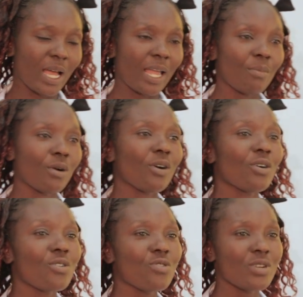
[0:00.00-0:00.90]

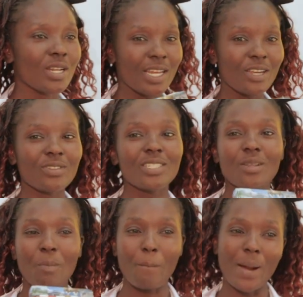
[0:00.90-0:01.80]
Bible, Good News
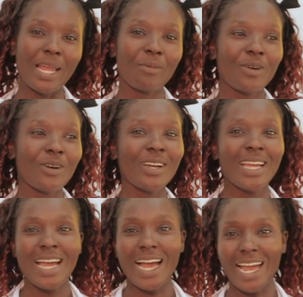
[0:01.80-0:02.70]
Bible,
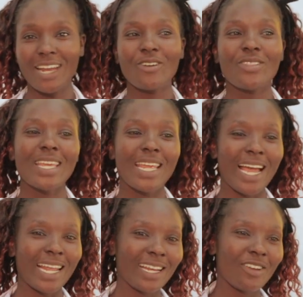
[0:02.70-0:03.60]
I know they
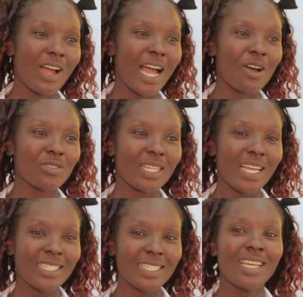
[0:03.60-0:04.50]
are in your
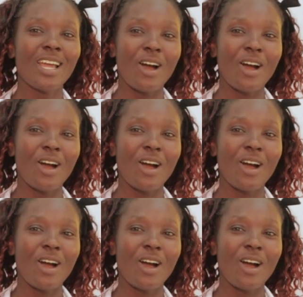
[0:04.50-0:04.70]
houses.